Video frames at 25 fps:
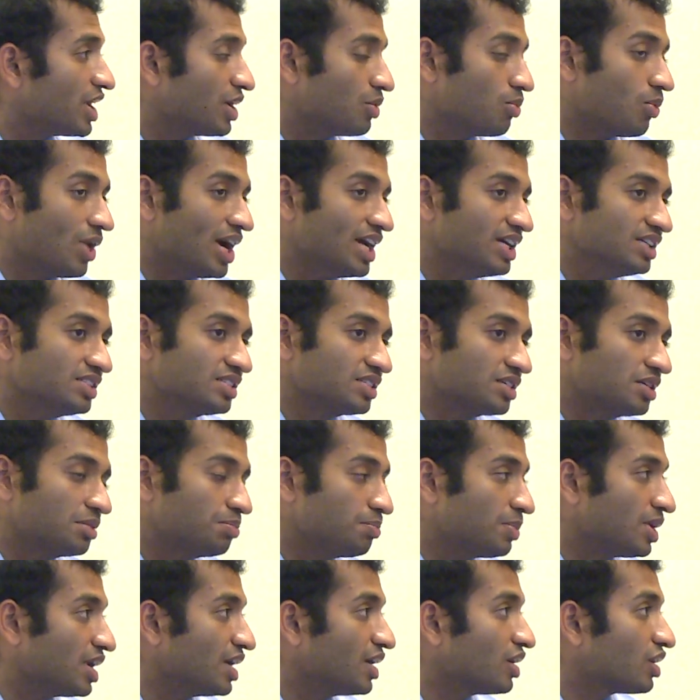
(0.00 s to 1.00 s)
advise a
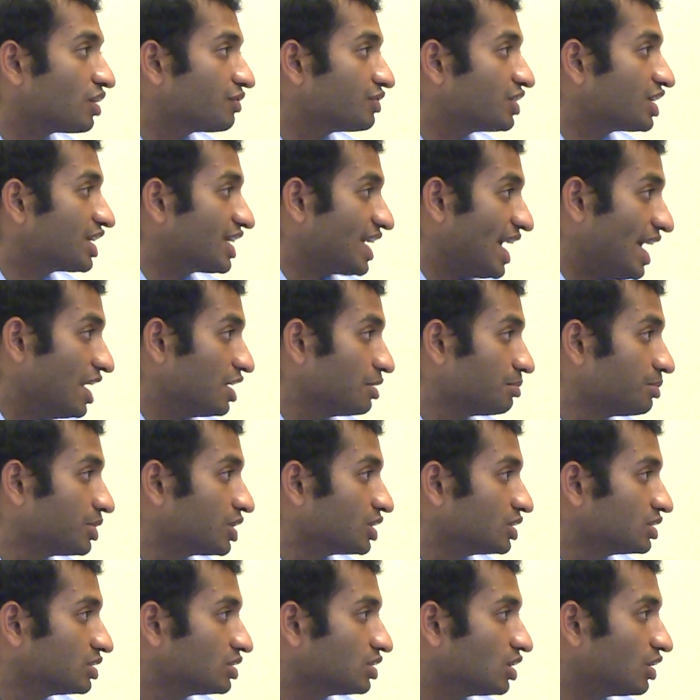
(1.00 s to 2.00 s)
player of the caliber
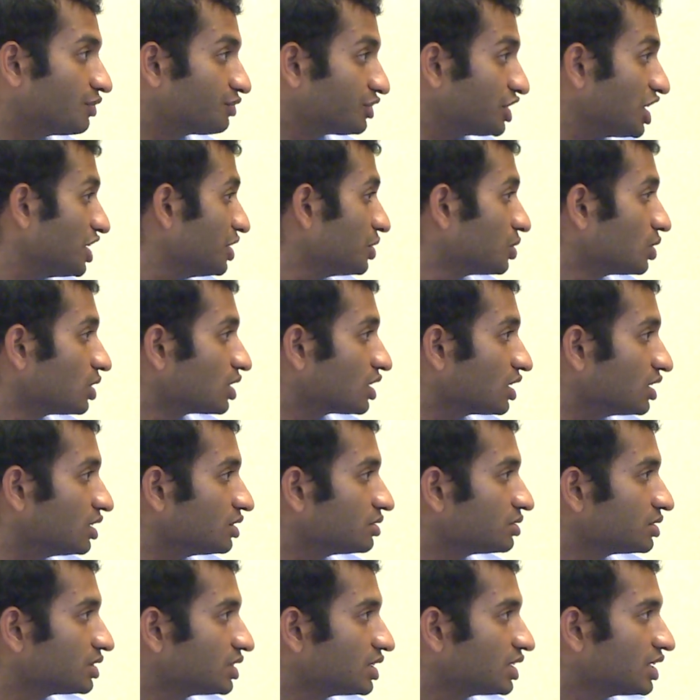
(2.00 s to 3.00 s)
of Tendulkar?
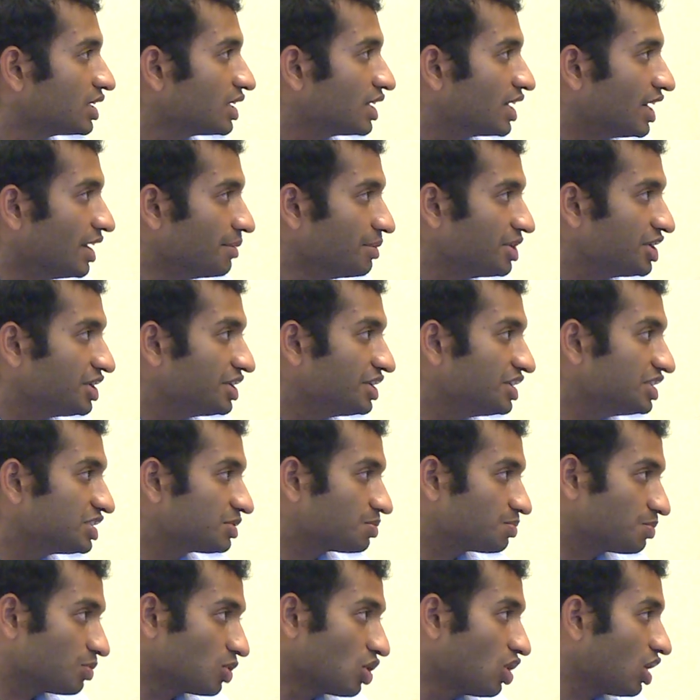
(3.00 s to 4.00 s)
I mean, he's
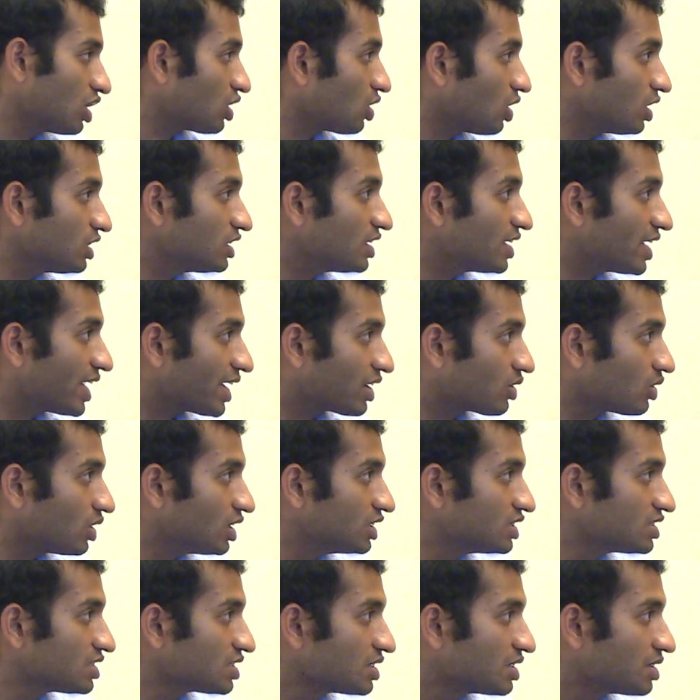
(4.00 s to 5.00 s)
got all the
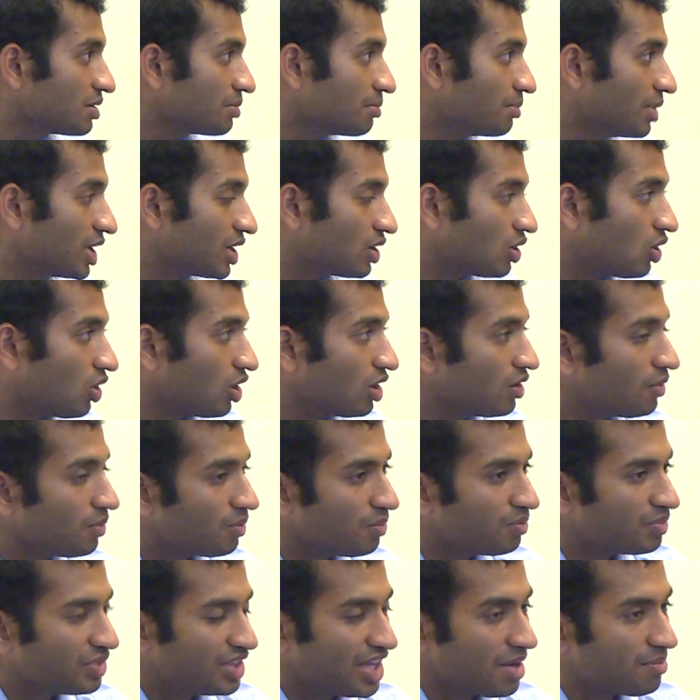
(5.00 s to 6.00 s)
records, but
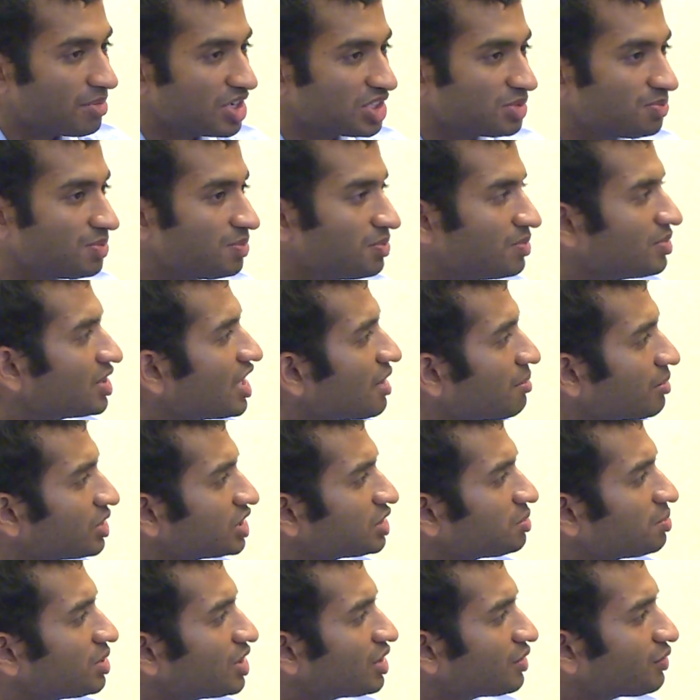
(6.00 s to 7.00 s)
there
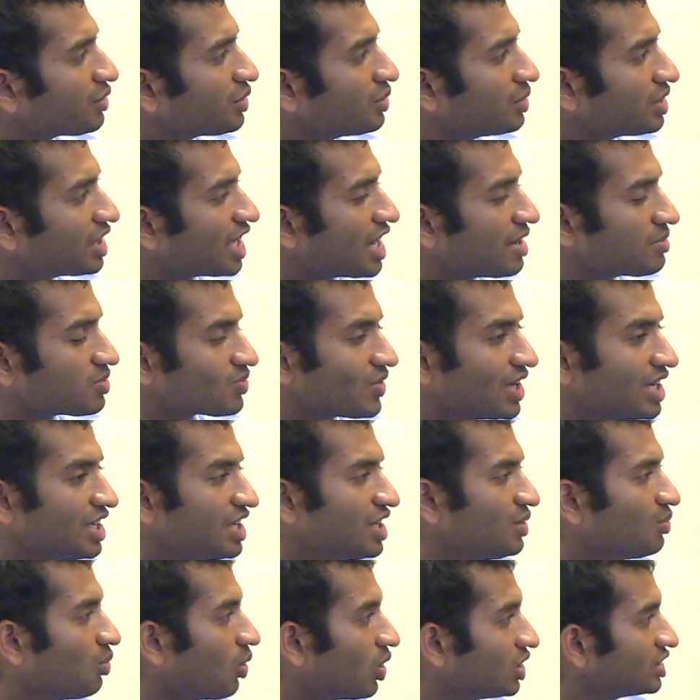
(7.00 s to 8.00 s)
must be a few times when
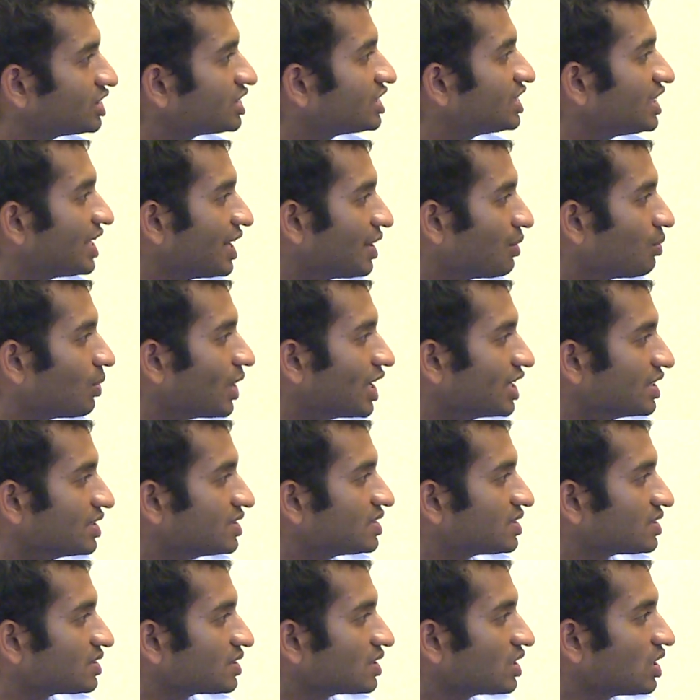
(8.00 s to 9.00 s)
he wants the
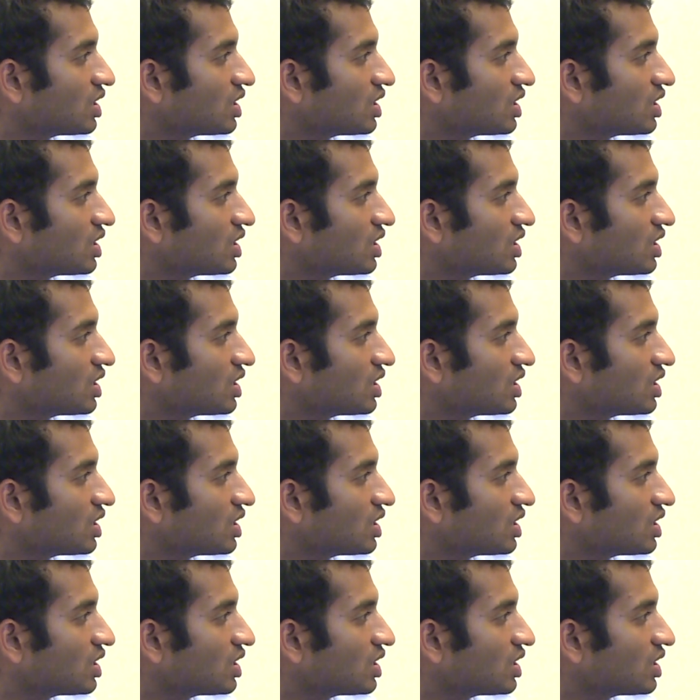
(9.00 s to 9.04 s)
advice.